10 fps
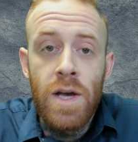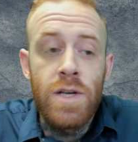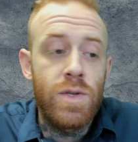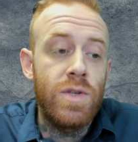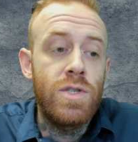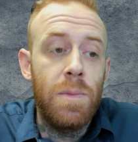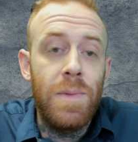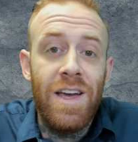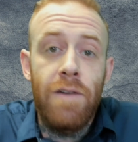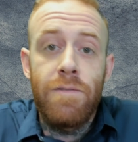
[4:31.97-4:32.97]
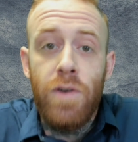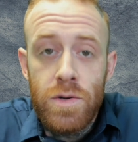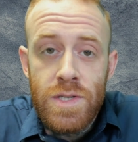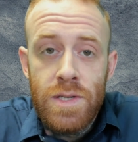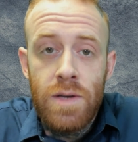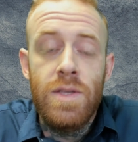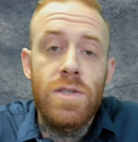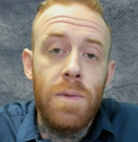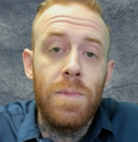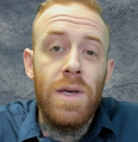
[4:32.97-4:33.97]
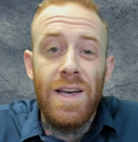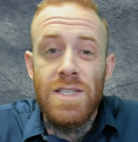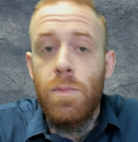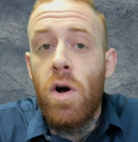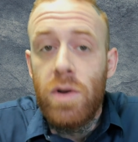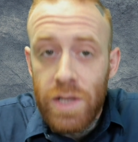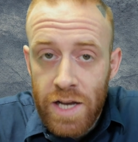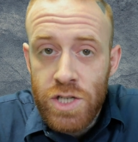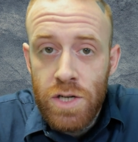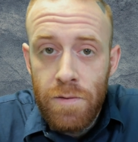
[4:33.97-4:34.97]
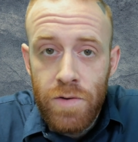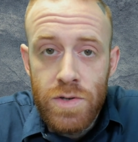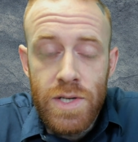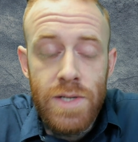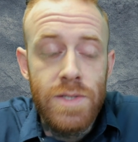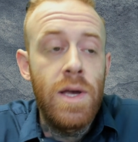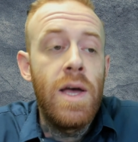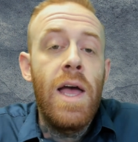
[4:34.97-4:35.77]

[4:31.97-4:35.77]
So this could be a verse, this could be a small collection of verses.